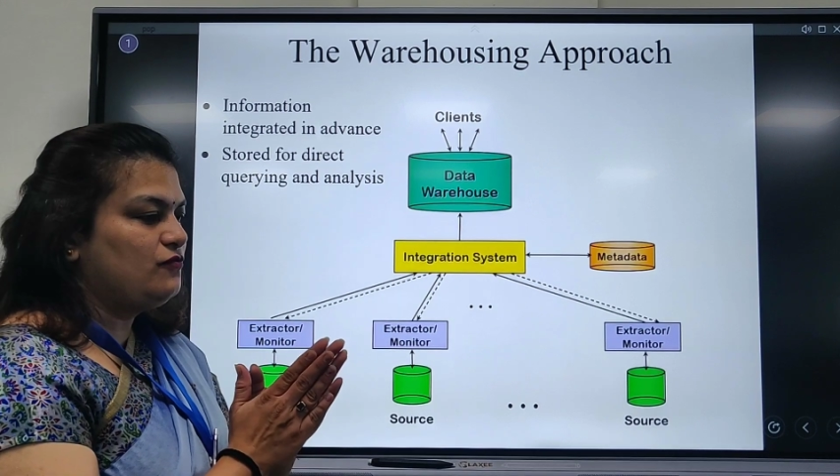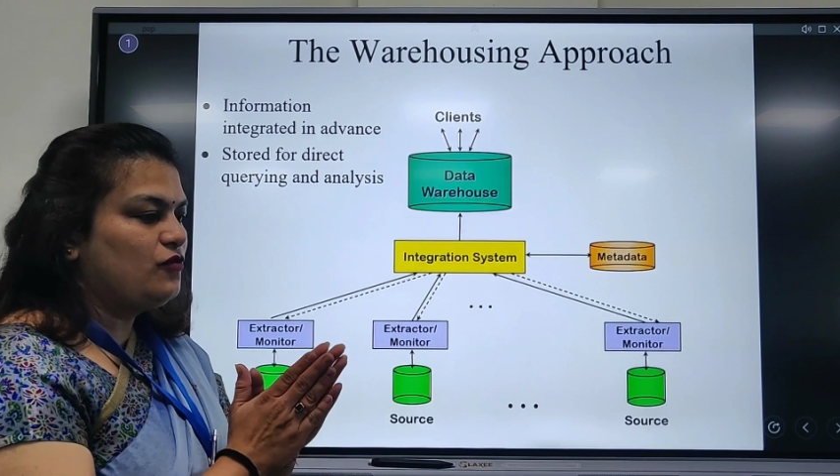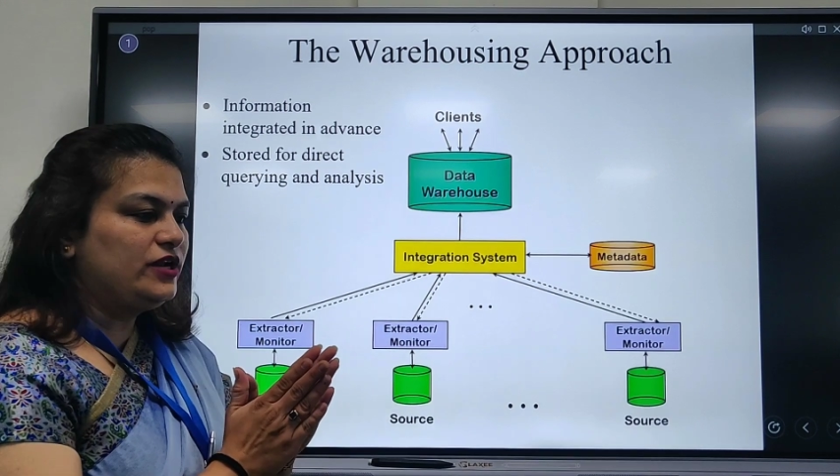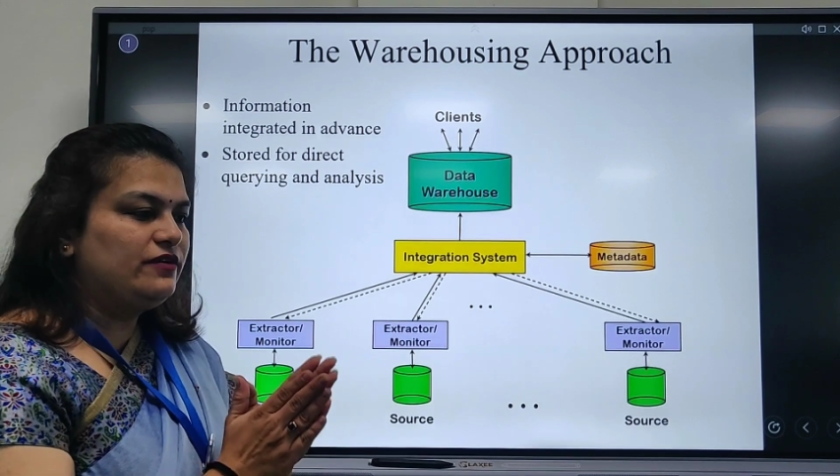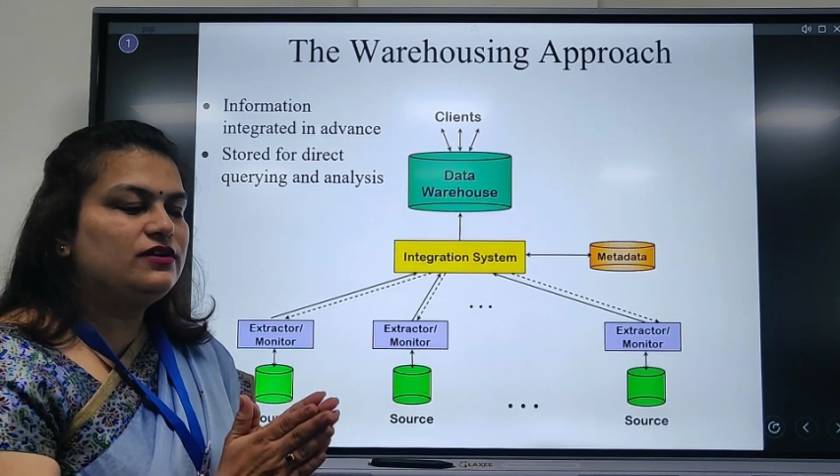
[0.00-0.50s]

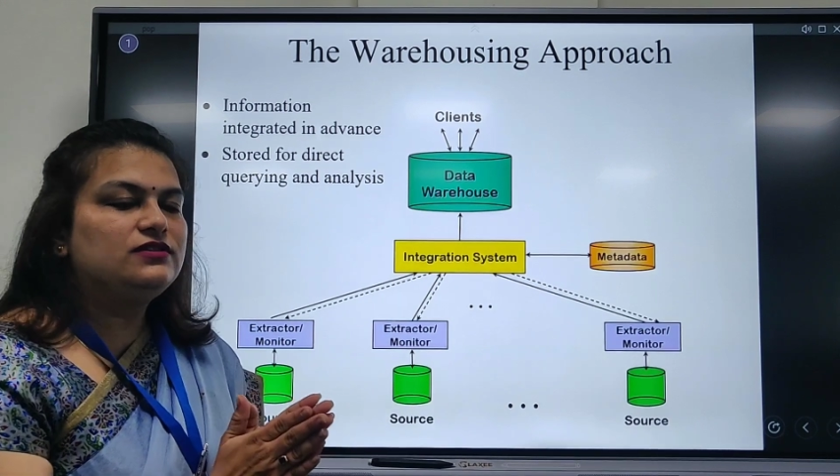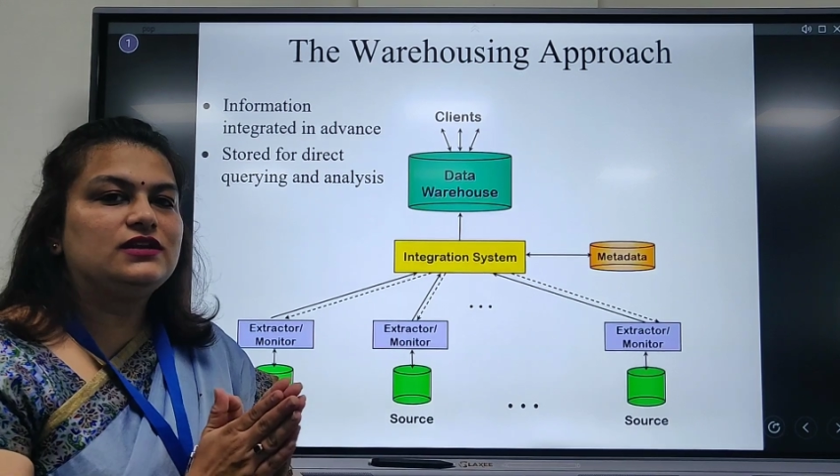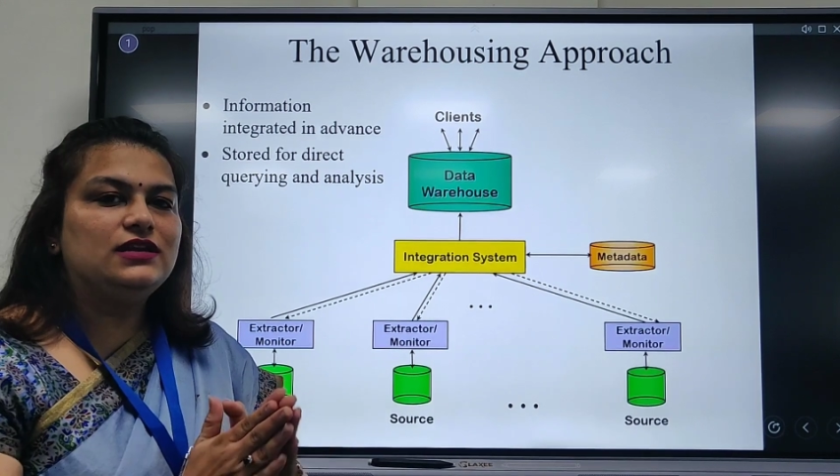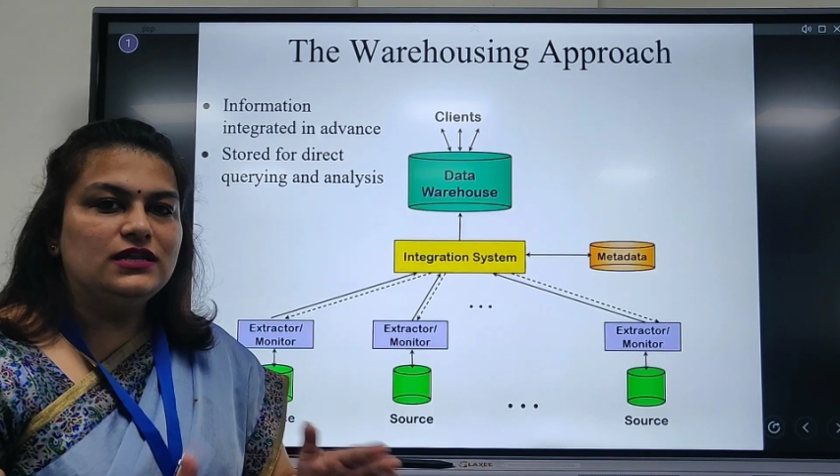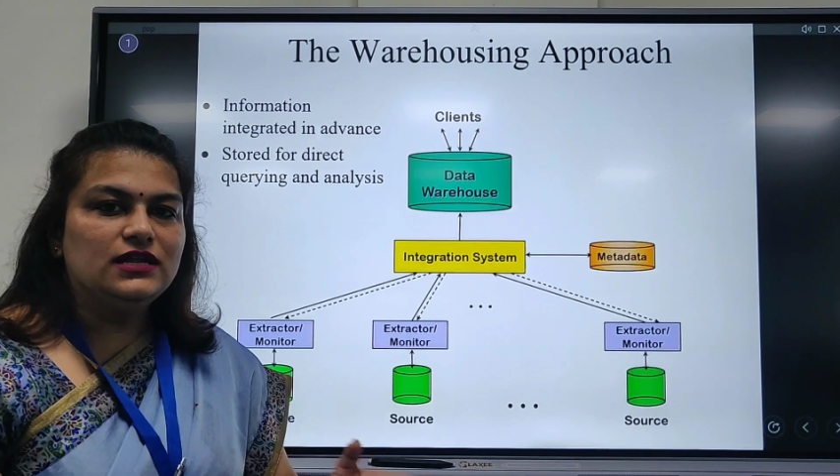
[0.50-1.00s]
Whatever the
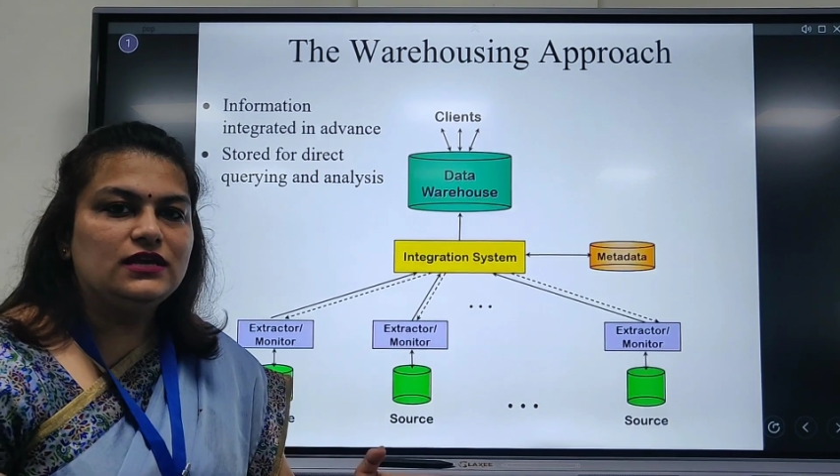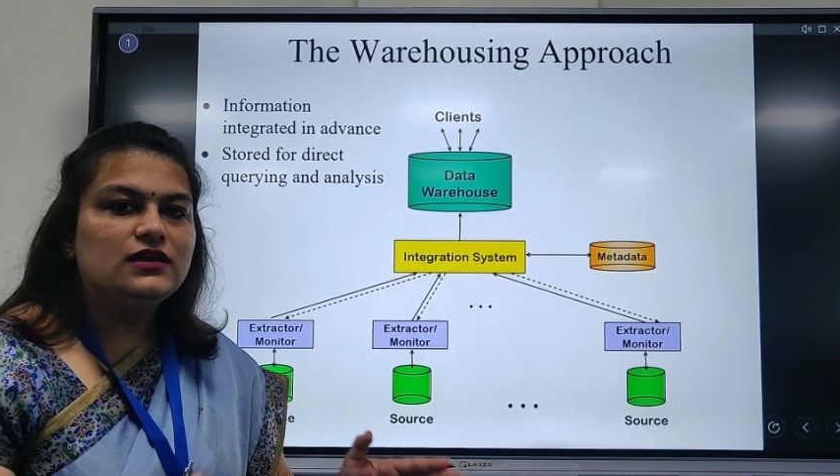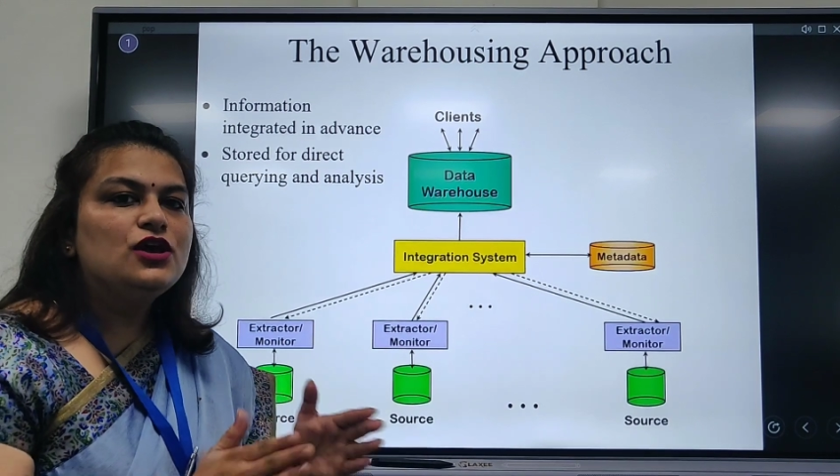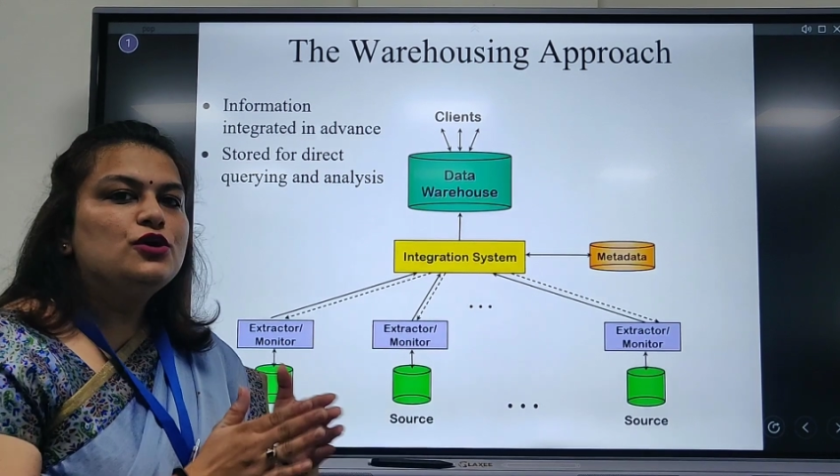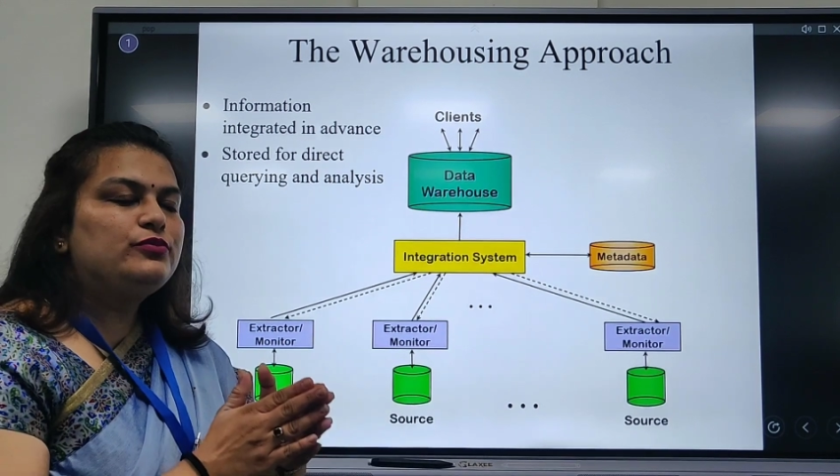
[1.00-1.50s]

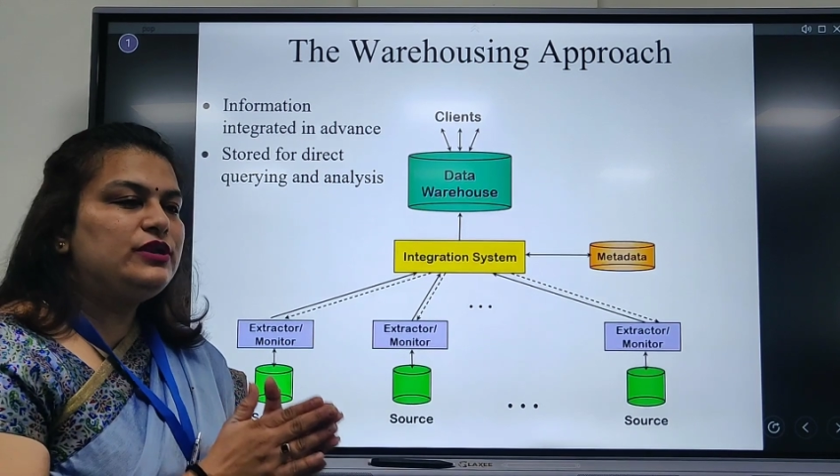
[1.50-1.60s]
cleaning,